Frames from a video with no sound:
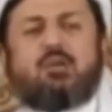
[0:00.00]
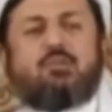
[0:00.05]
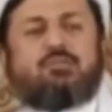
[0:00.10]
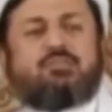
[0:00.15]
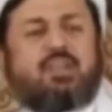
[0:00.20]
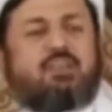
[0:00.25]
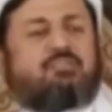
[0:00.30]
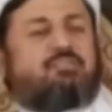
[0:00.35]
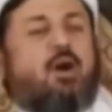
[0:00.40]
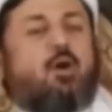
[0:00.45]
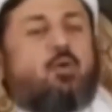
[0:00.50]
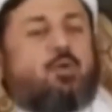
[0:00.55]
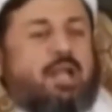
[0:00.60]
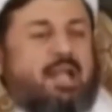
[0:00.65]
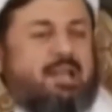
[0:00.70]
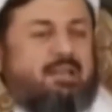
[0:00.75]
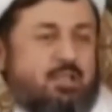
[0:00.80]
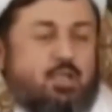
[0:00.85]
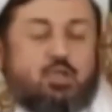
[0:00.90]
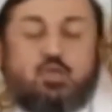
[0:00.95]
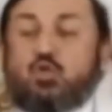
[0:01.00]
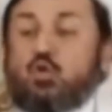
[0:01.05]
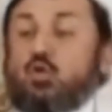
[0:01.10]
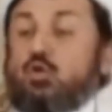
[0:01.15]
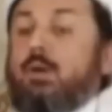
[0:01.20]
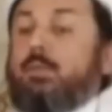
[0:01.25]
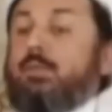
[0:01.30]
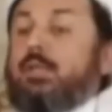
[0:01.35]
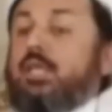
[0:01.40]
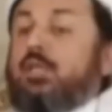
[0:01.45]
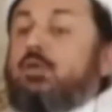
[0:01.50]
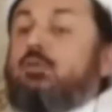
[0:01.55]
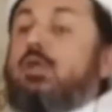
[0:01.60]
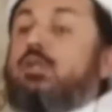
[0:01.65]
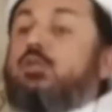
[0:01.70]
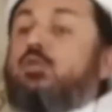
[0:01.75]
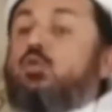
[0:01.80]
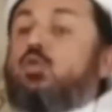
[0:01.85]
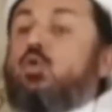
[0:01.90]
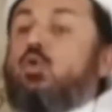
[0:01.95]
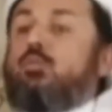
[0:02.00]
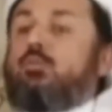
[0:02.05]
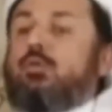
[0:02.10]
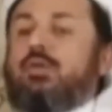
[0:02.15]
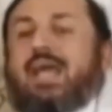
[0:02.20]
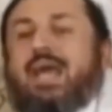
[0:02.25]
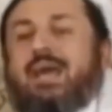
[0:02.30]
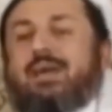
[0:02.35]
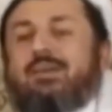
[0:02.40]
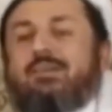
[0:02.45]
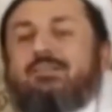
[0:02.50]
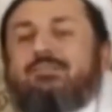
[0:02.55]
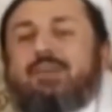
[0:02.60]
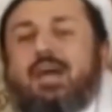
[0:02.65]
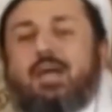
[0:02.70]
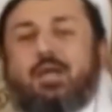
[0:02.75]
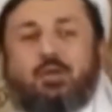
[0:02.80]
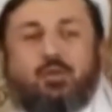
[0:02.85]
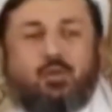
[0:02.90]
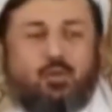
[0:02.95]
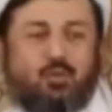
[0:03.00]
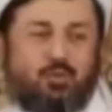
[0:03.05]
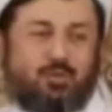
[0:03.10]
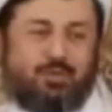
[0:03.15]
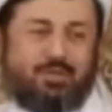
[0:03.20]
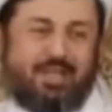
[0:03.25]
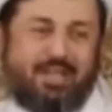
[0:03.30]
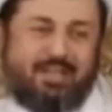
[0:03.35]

Quran didn't say to take a stick and beat immediately.